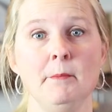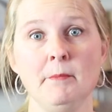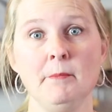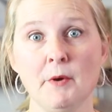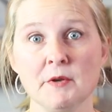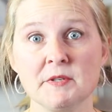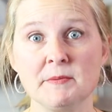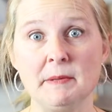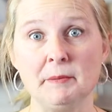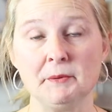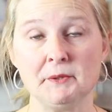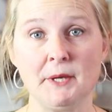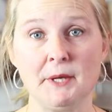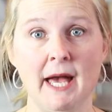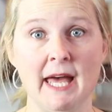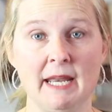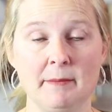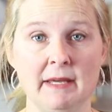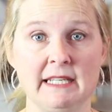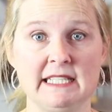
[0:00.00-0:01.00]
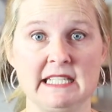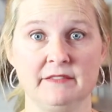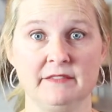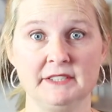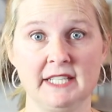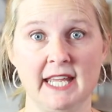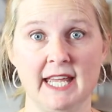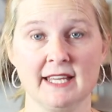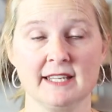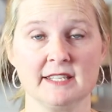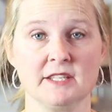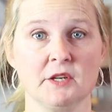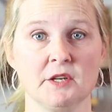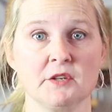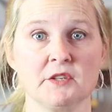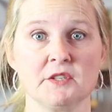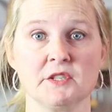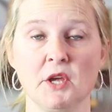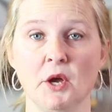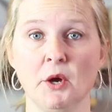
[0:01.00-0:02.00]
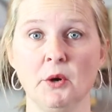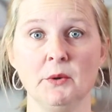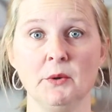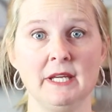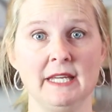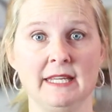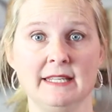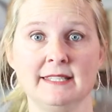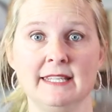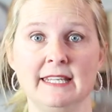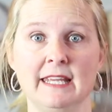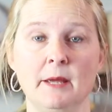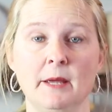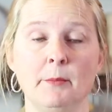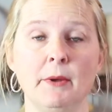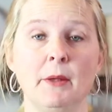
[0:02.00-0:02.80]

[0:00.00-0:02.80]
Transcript: Most people know how to make deviled eggs. They're so easy.